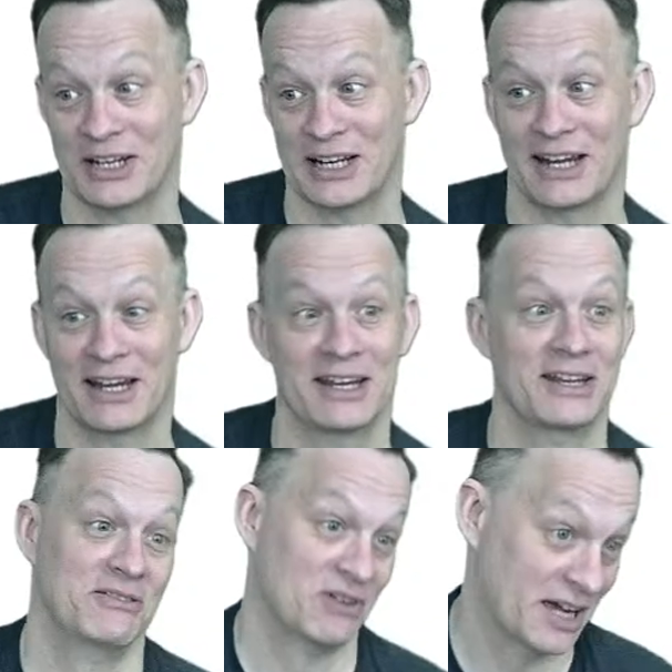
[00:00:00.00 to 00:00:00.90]
Irene,
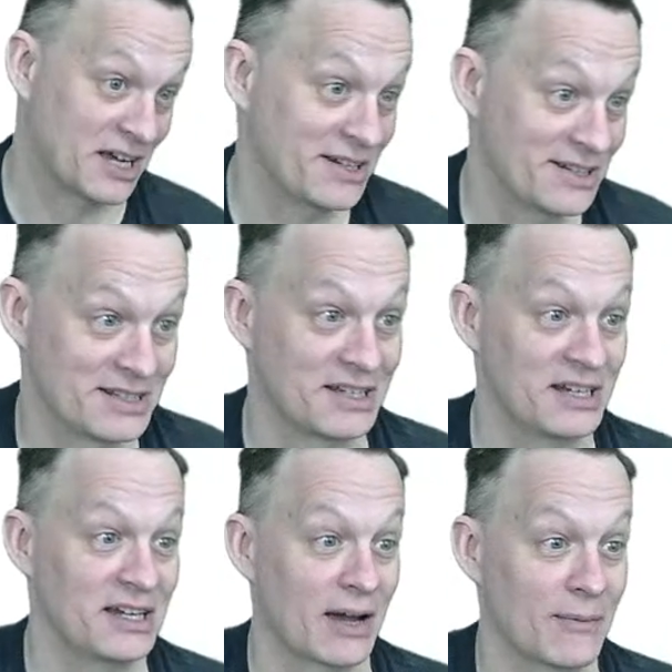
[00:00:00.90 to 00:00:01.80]
I can
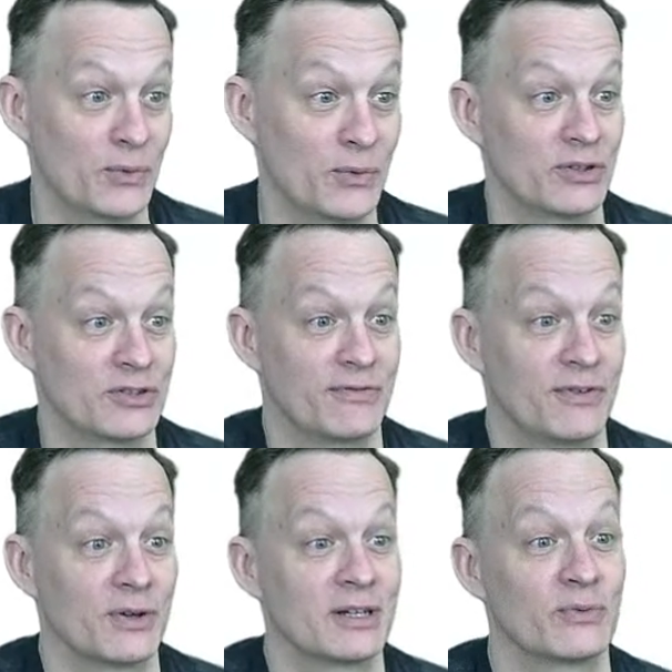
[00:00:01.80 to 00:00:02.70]
see Emma was
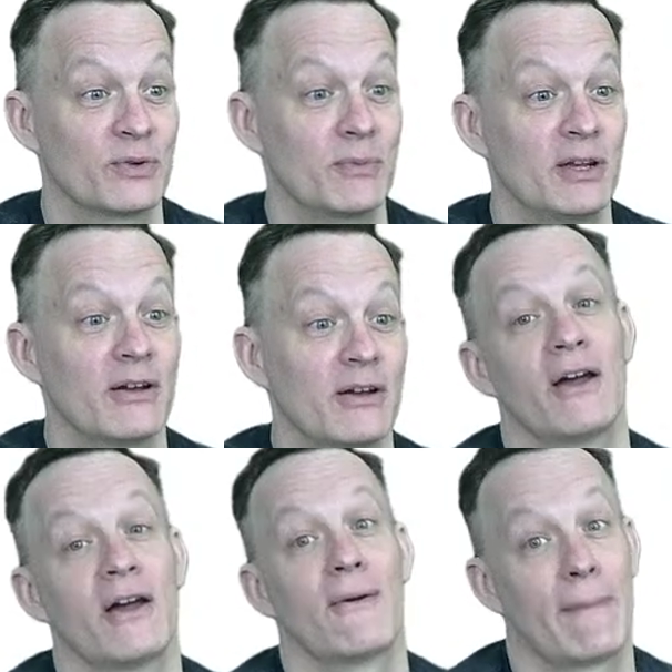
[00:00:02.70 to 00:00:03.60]
furious with me
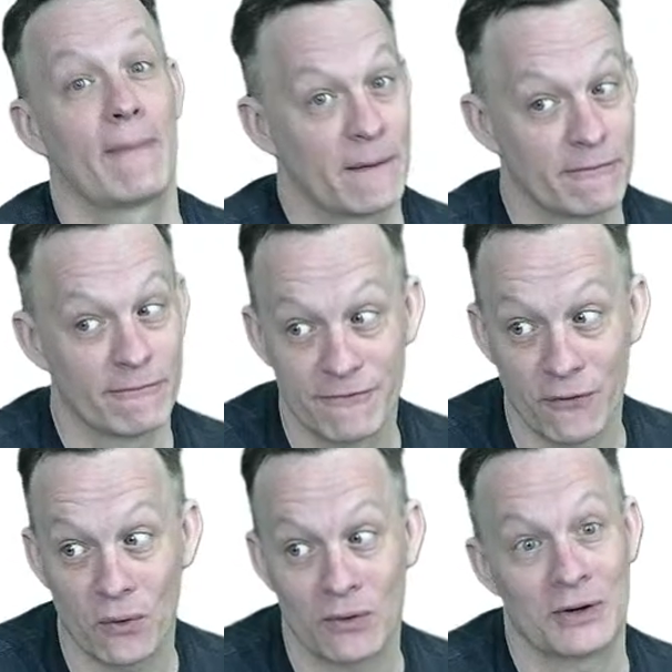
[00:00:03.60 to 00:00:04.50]

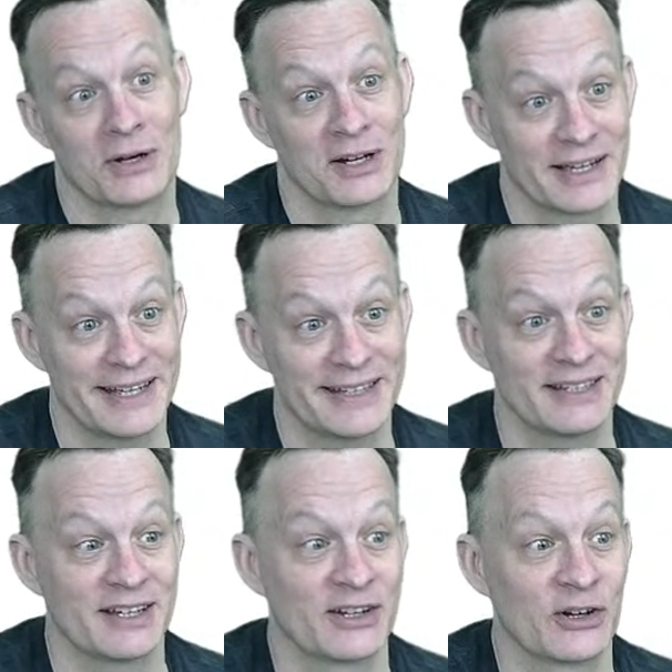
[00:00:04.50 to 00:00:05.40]
for
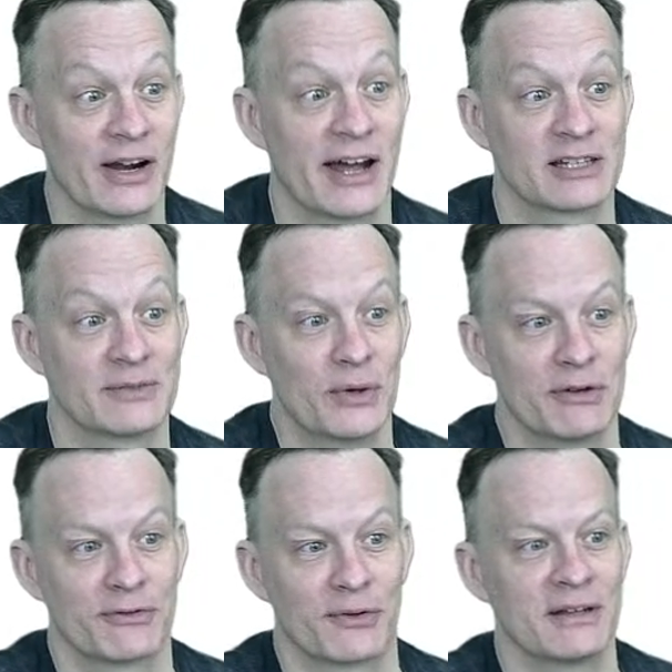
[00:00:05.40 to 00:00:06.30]
kissing her
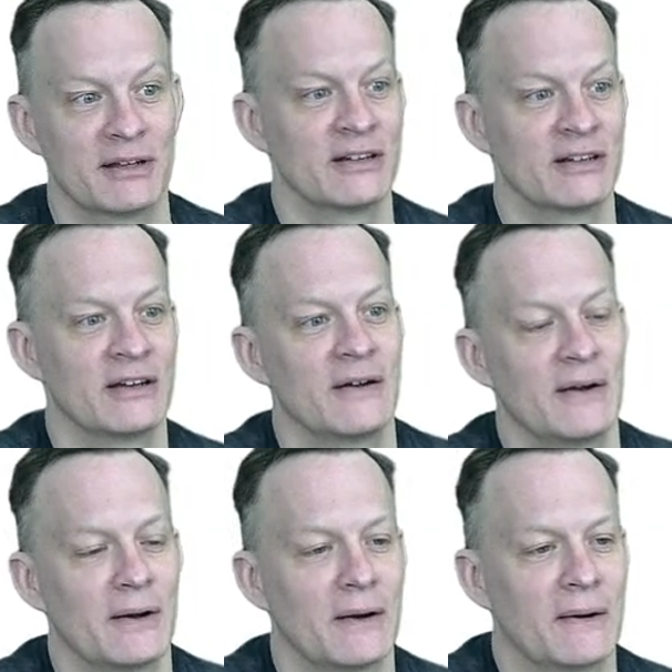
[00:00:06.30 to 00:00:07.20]
ex-boyfriend,
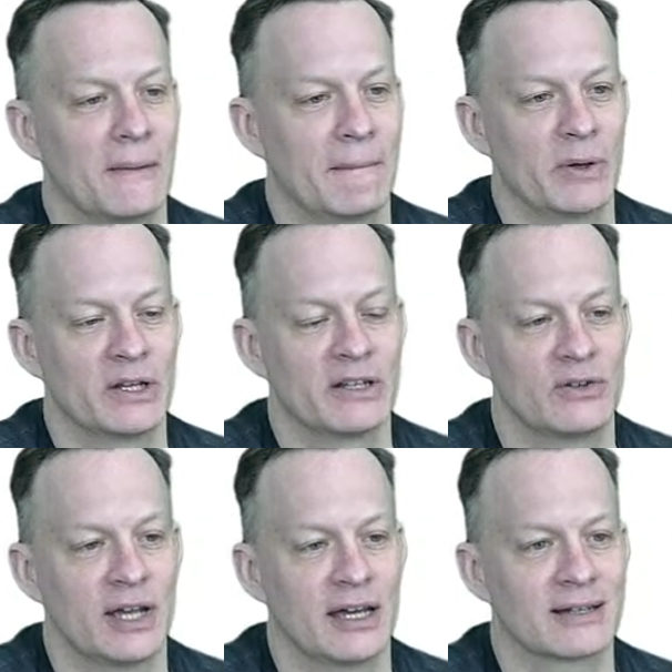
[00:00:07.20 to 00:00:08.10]
but you
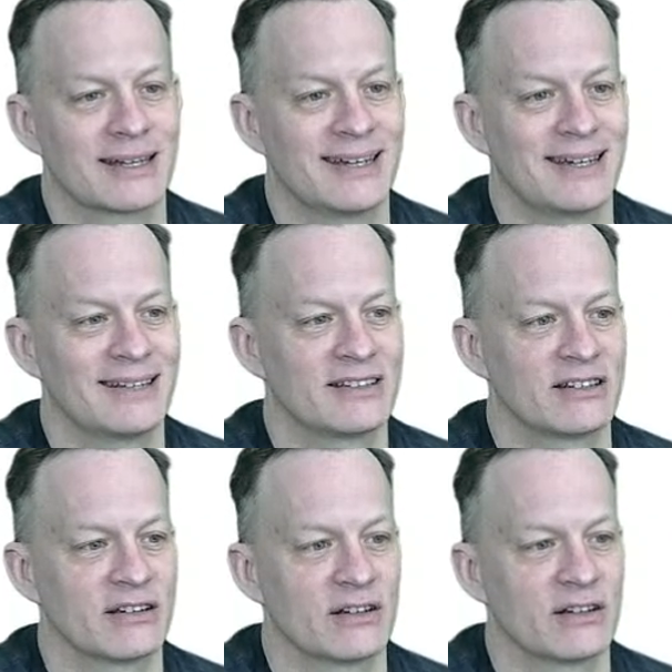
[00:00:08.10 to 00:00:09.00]
can't kiss
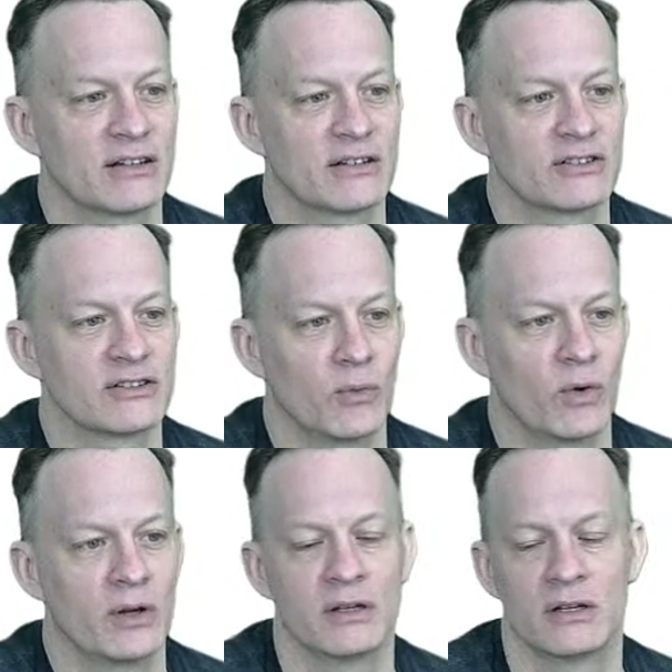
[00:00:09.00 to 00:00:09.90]

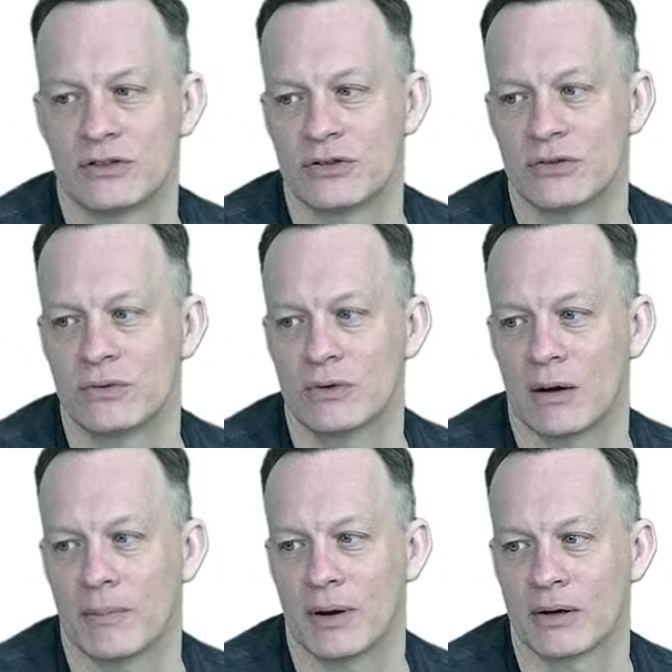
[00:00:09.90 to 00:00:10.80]
someone to a
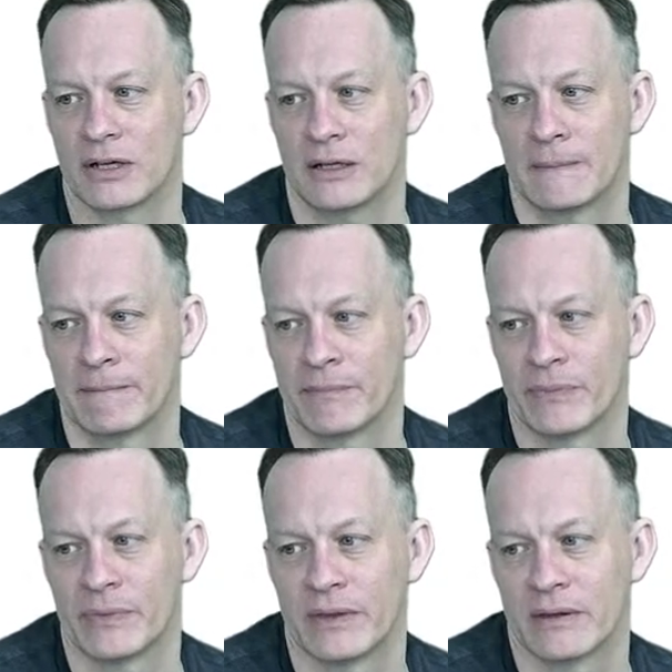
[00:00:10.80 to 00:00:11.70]
party.
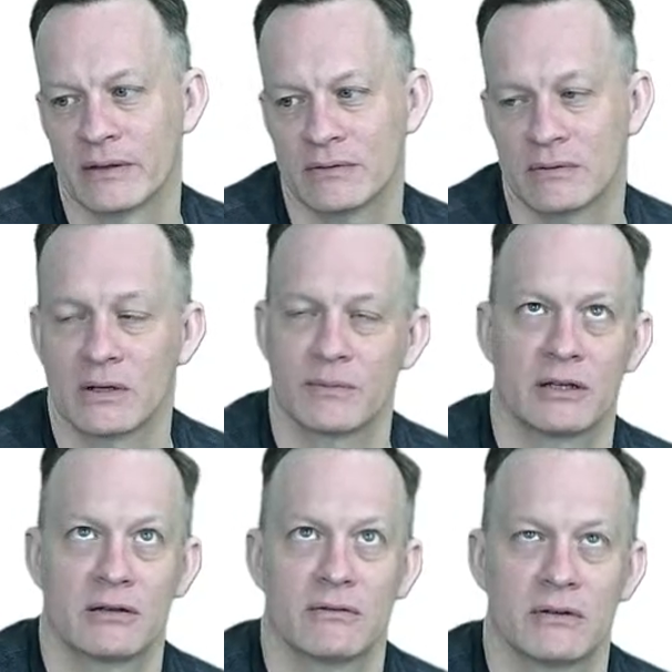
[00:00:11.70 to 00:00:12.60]
I
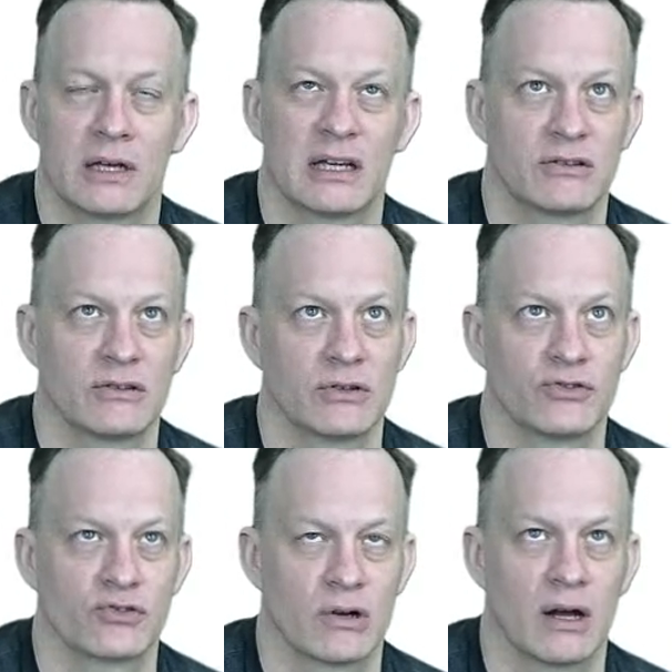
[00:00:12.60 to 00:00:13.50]
mean, I guess you could
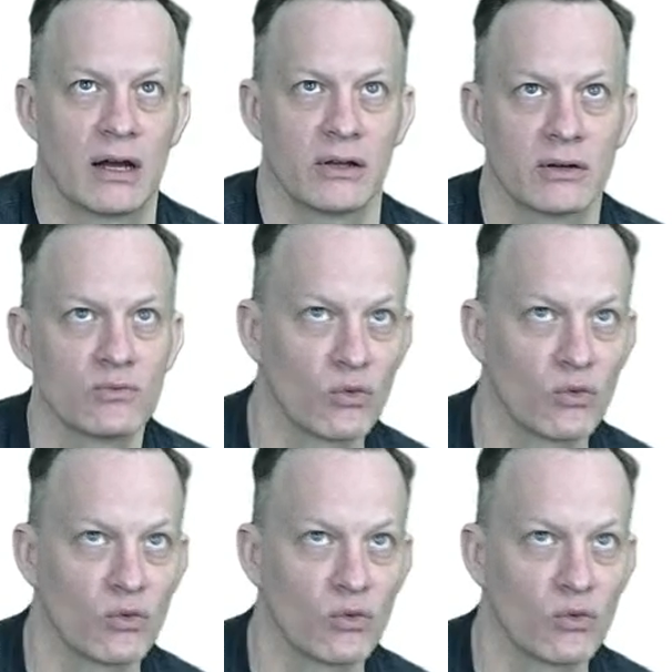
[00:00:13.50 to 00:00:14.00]
try, like,